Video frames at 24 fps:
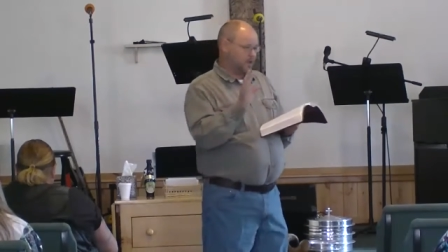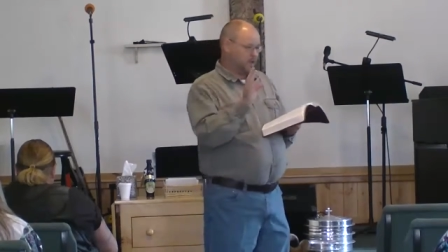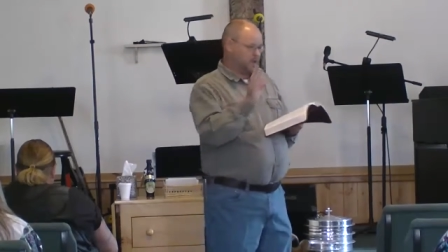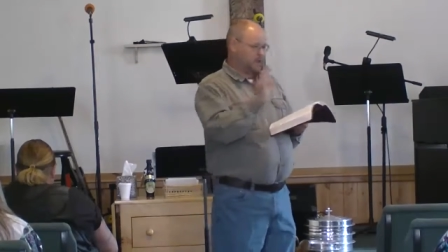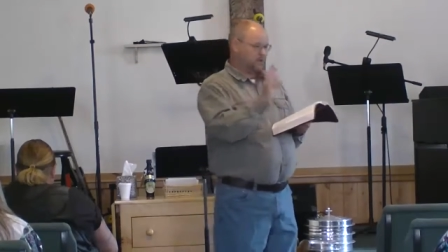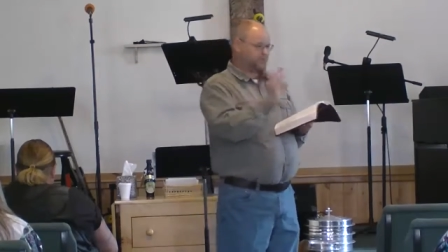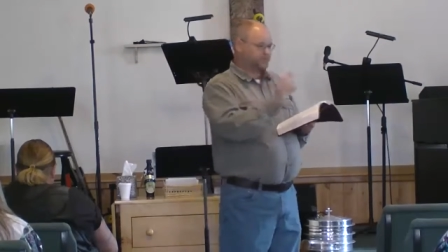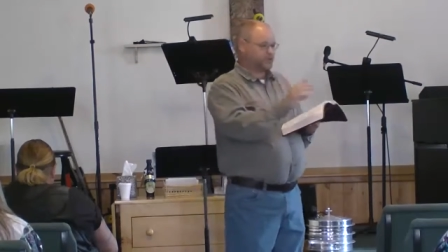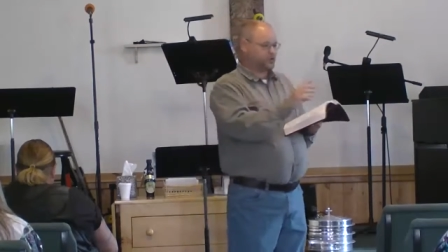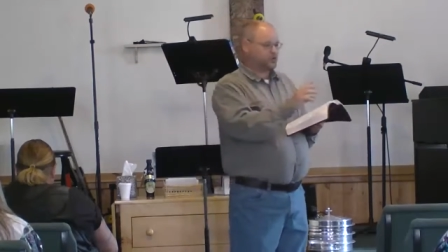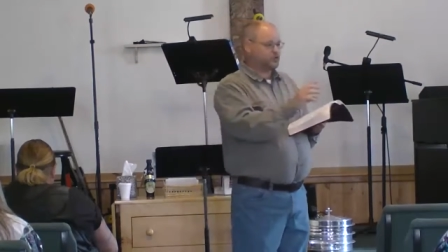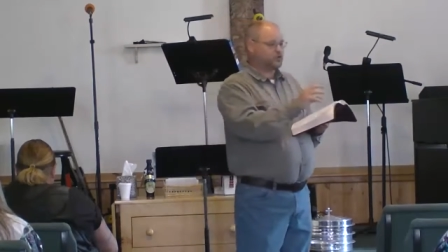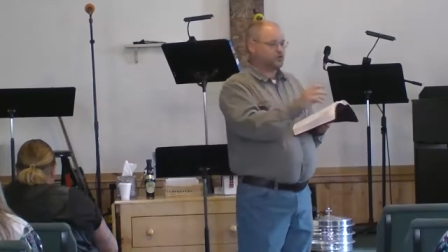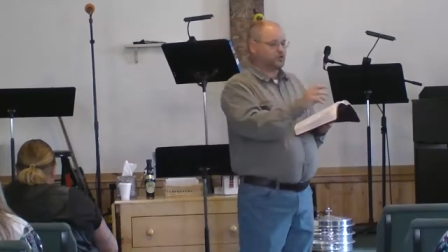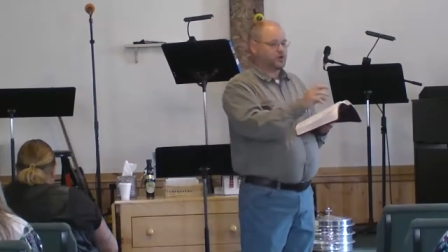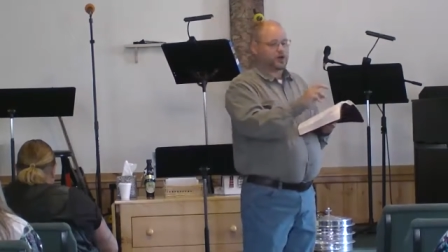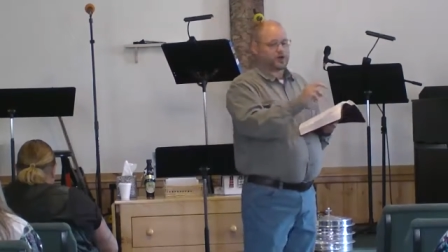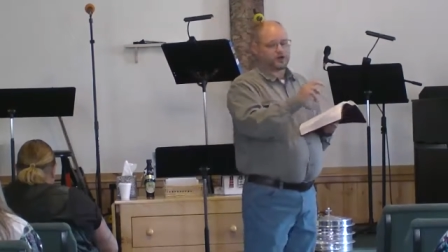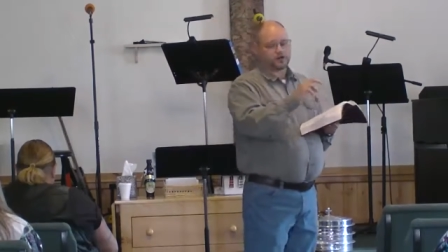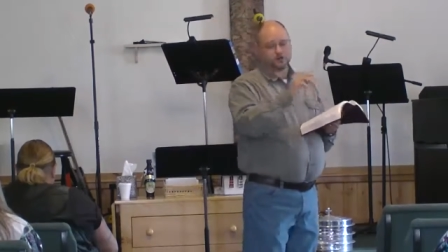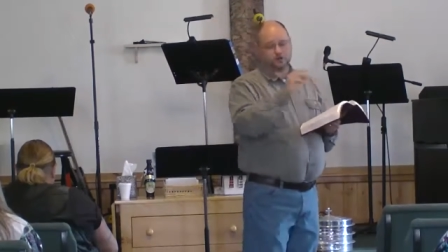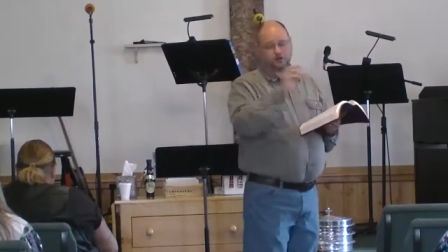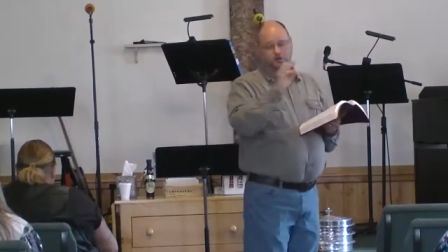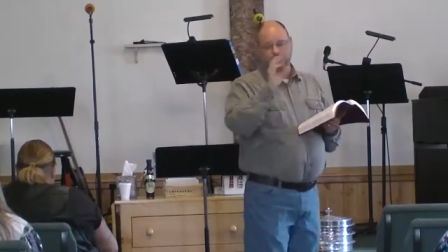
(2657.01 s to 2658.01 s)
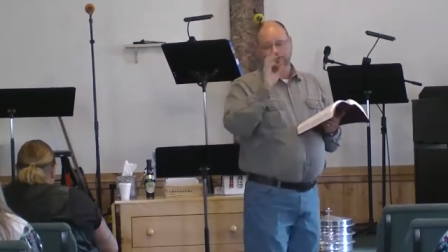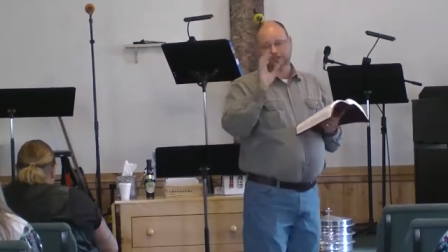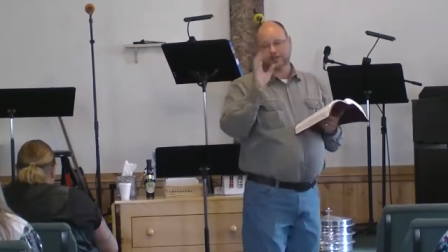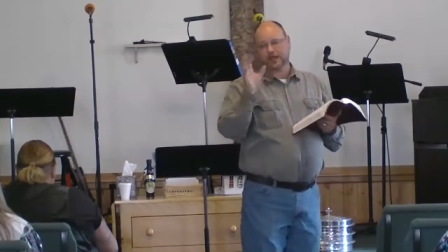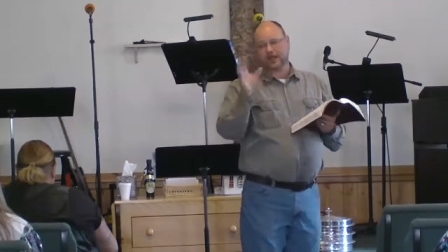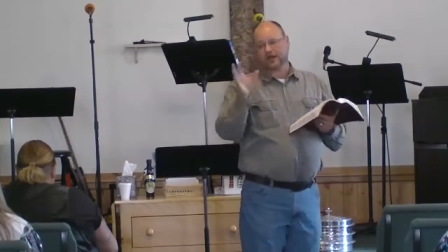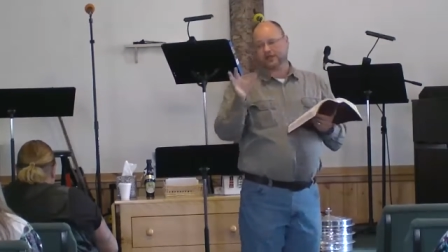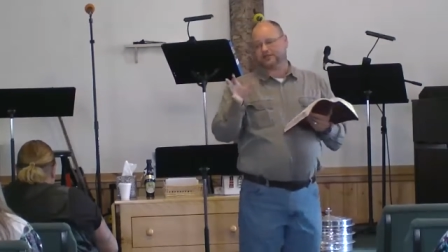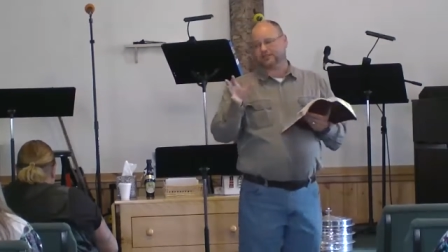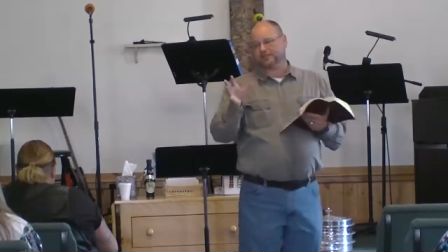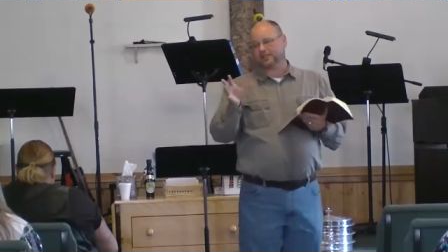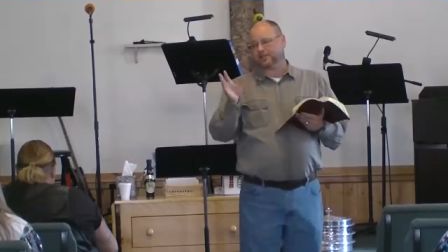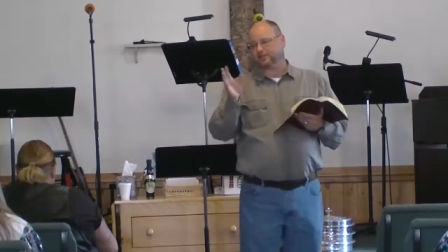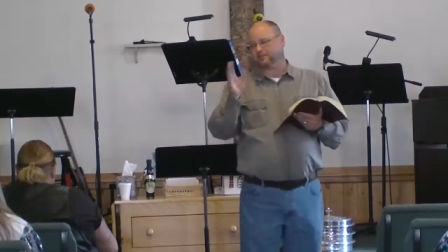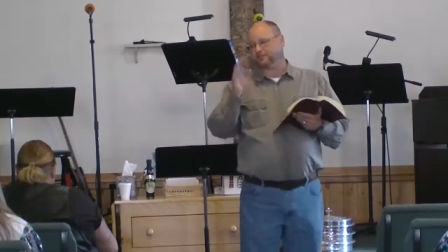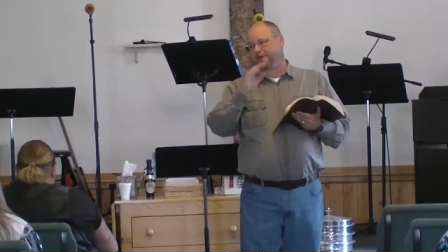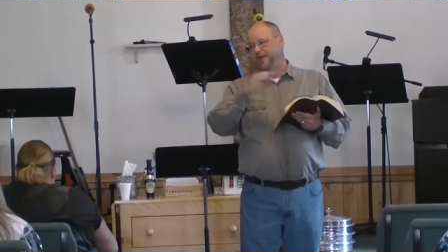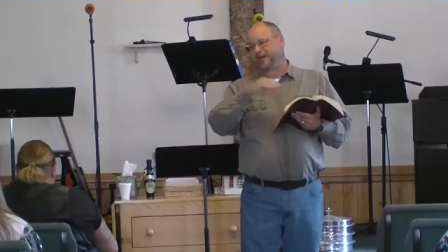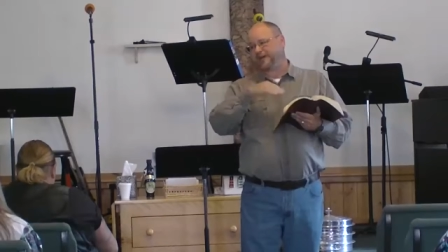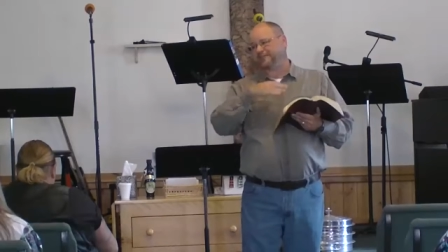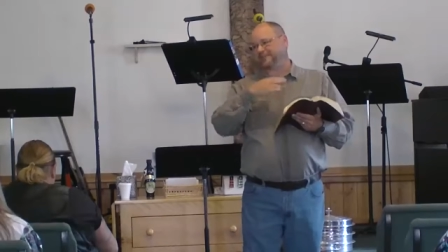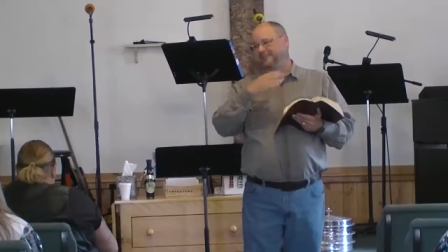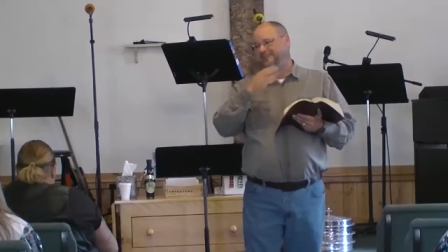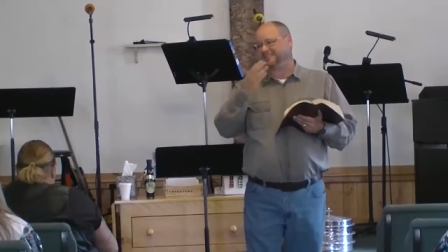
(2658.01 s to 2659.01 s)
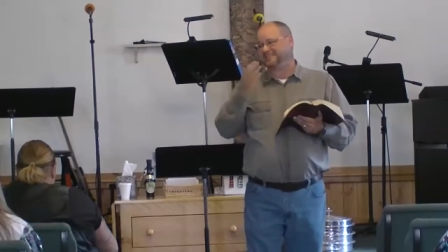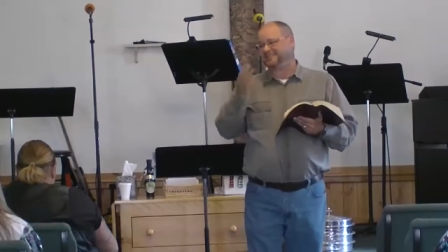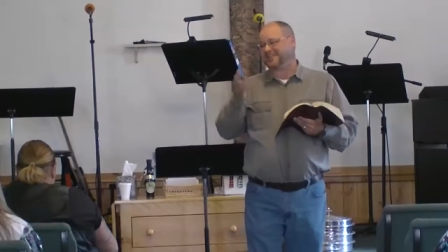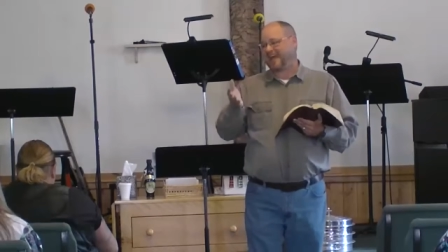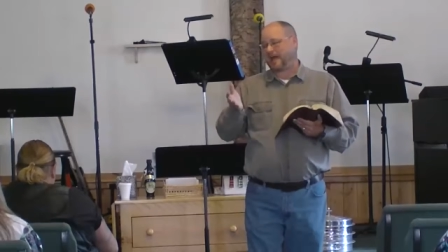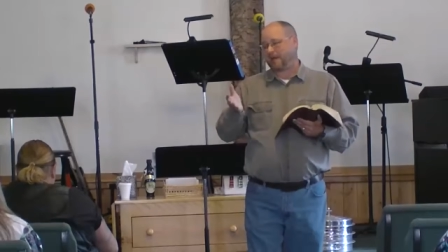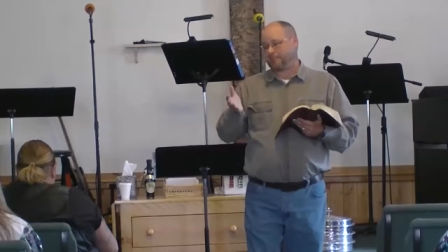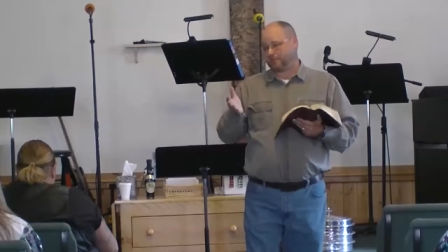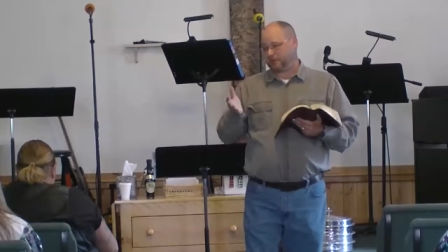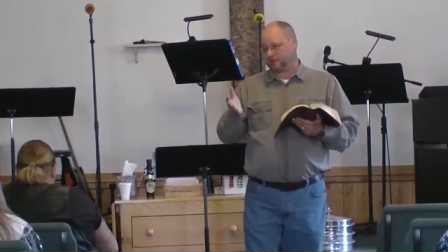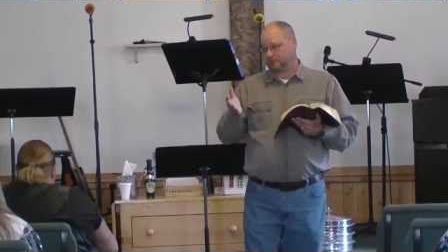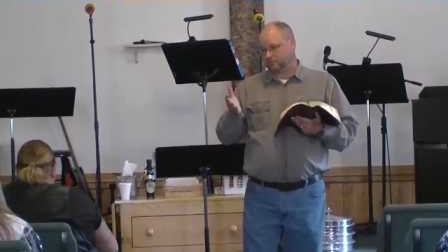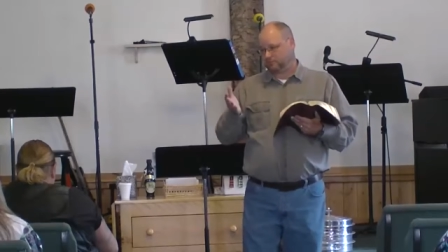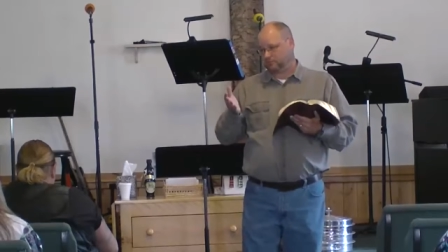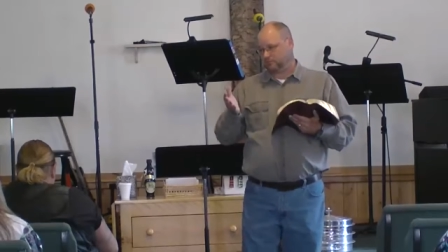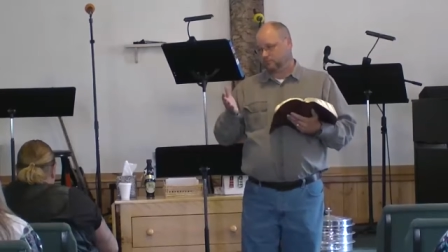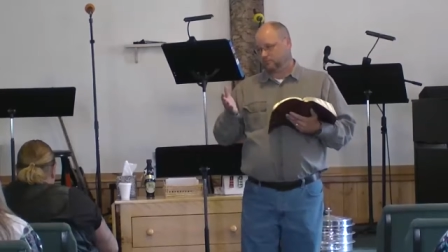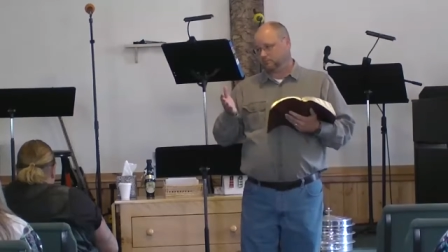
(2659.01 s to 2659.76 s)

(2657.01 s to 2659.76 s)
If you do not do as God says, bad things happen.